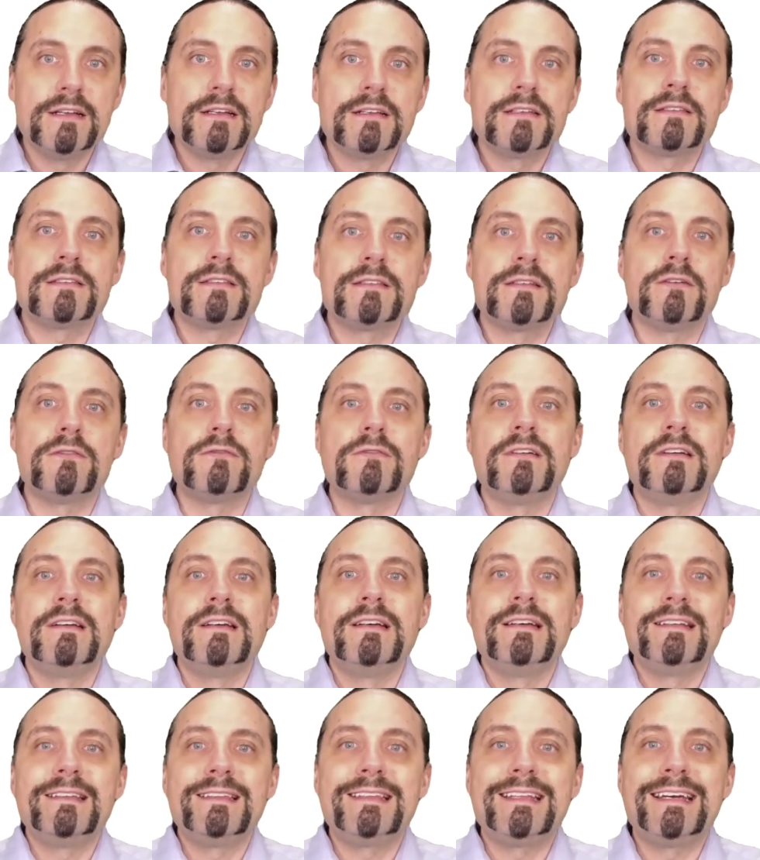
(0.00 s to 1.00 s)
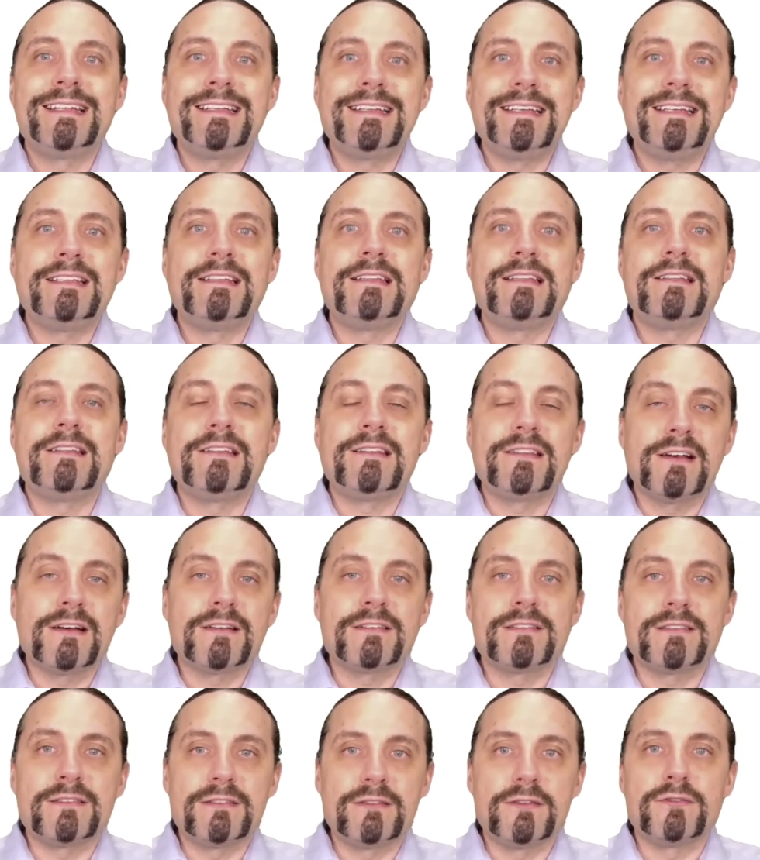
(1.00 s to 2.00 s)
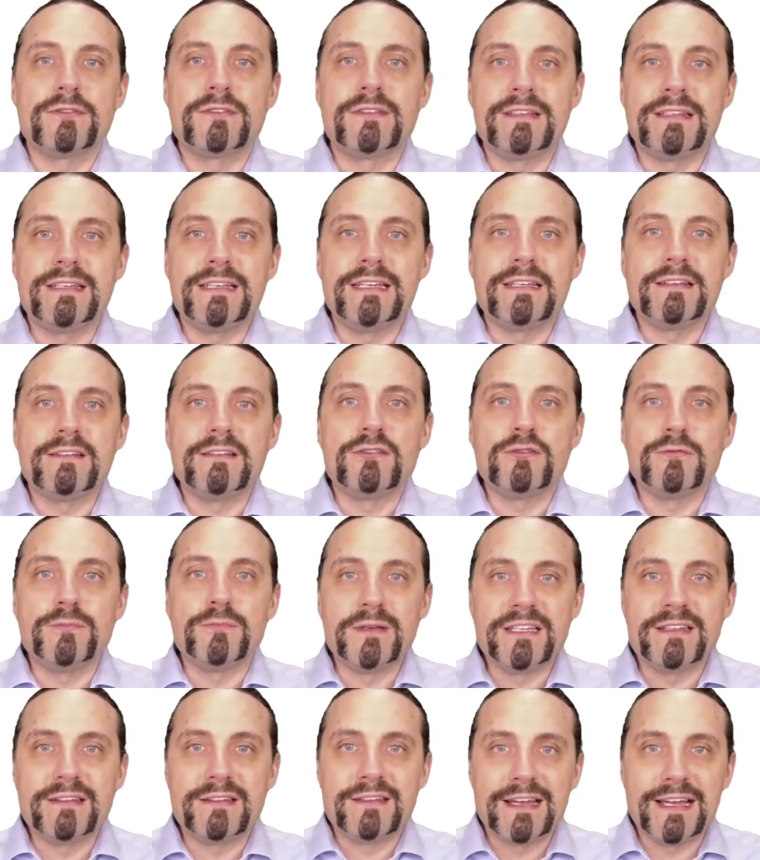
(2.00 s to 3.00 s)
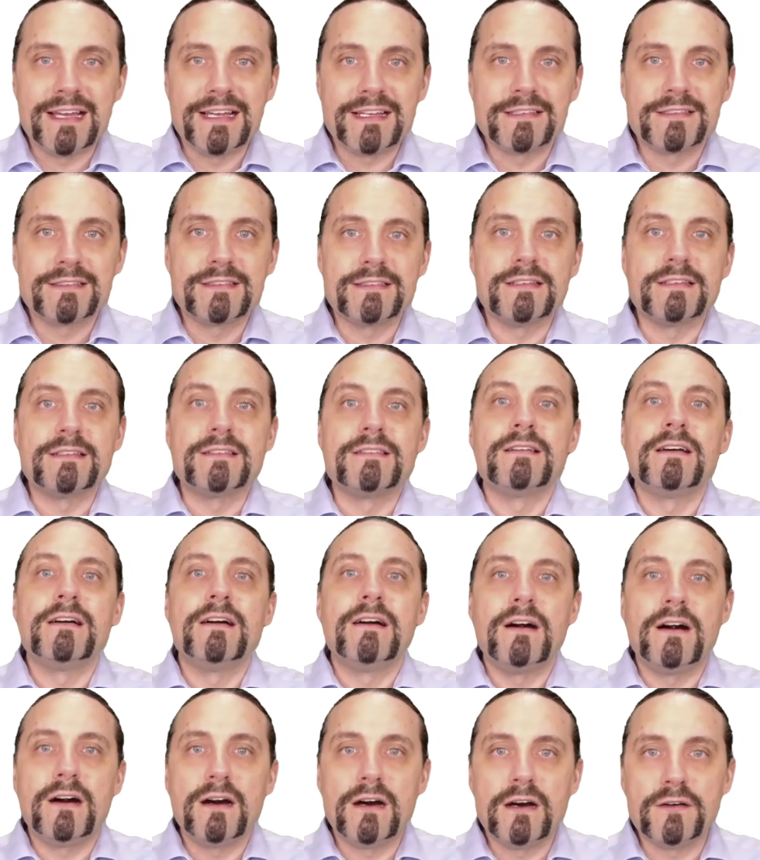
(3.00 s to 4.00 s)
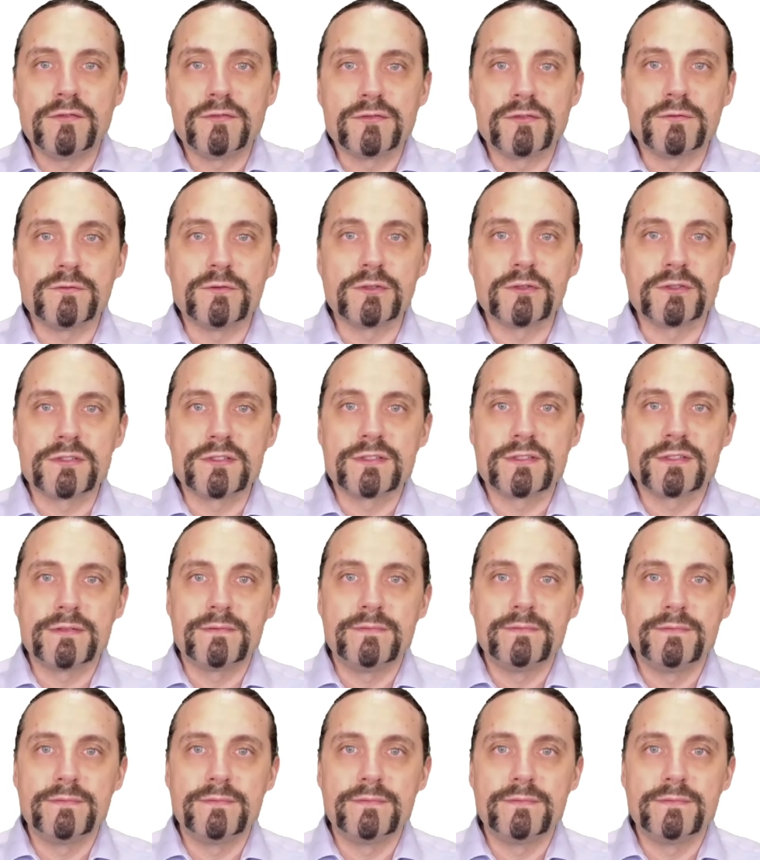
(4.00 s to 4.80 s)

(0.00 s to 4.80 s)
so that it does not need to be tested afterwards.